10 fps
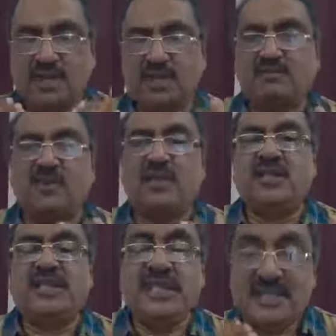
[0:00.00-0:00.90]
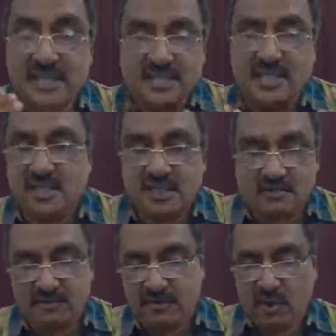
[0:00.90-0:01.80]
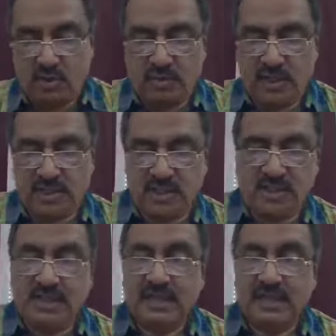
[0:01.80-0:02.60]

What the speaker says: because what are the essentials of documentation?